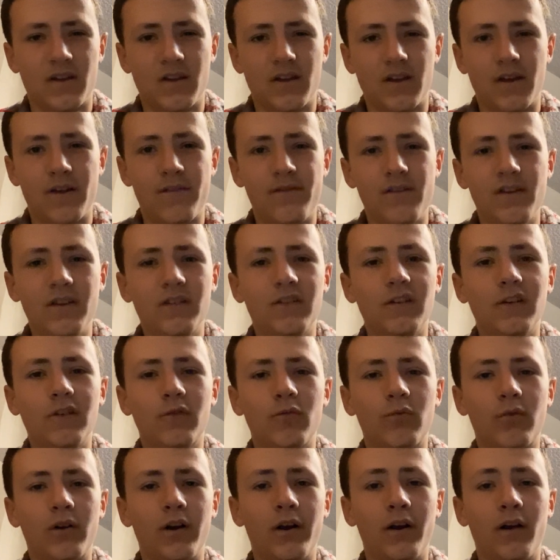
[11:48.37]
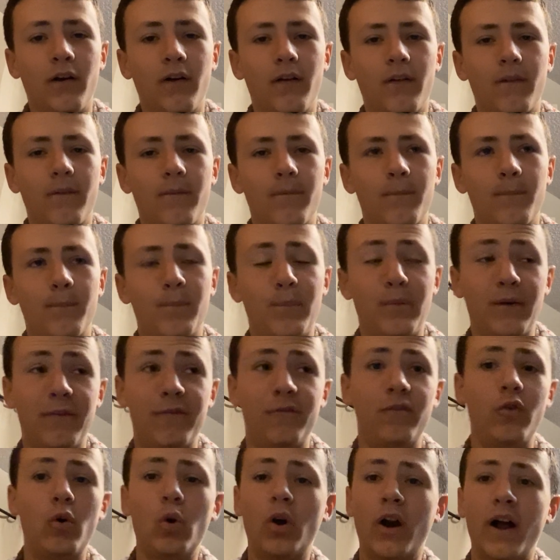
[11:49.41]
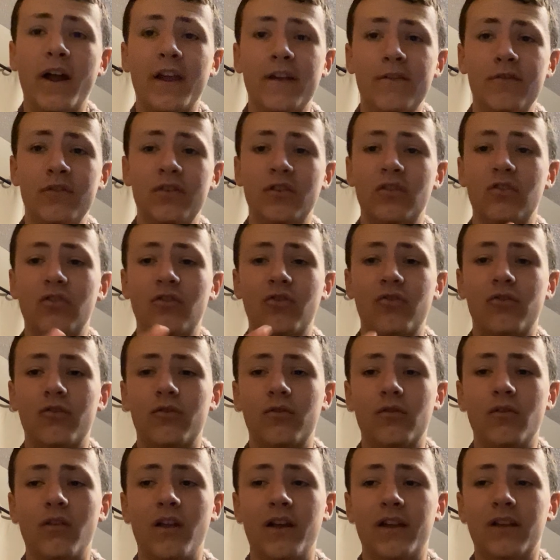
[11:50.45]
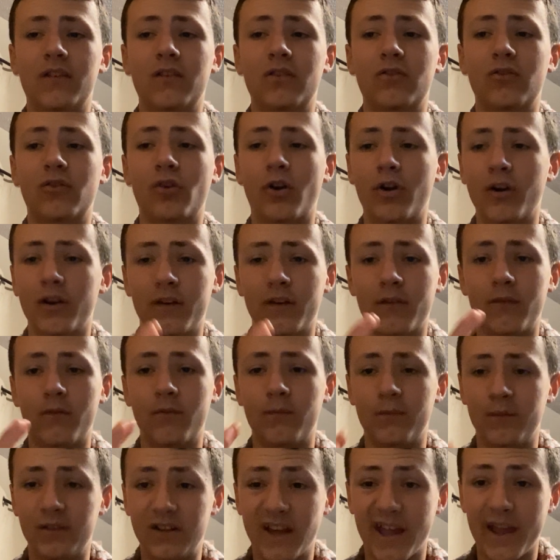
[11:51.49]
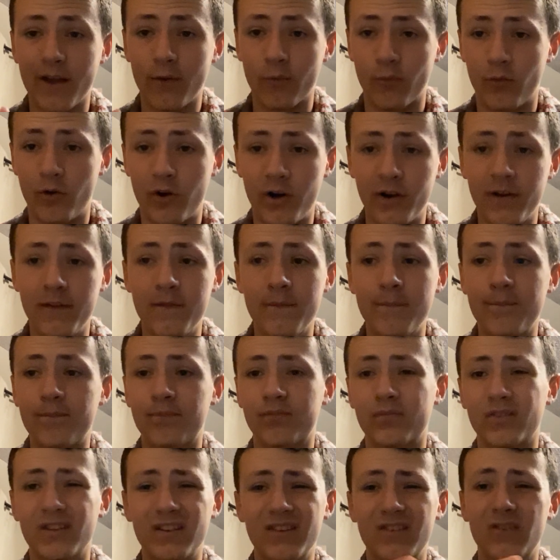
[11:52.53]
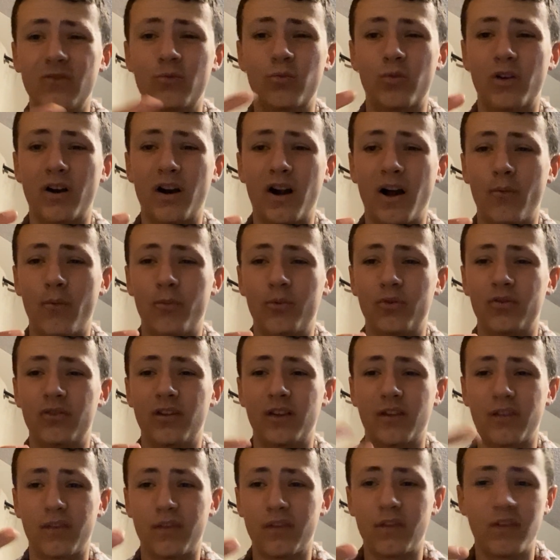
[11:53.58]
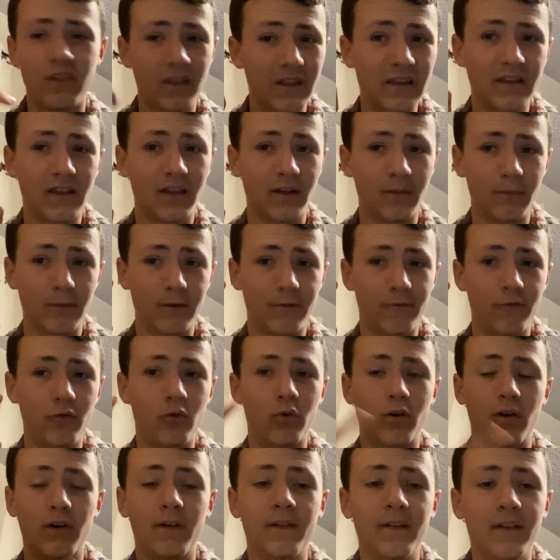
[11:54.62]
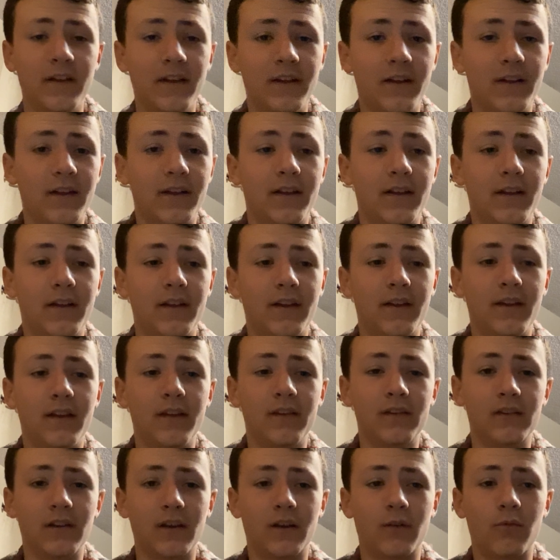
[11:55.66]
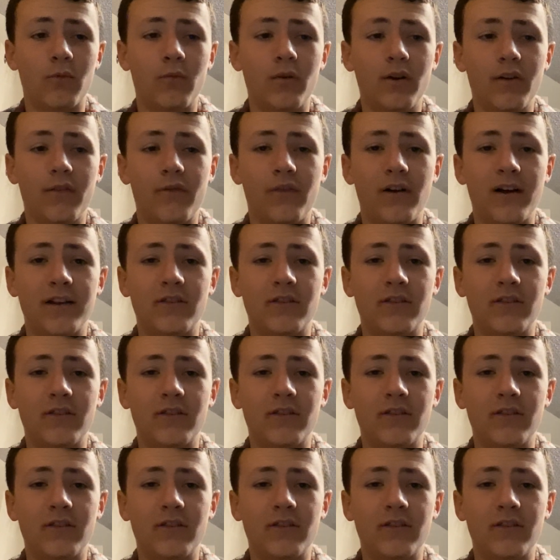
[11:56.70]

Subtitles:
And this is where, before I even started day one, this is where I was like thinking before, is like, what if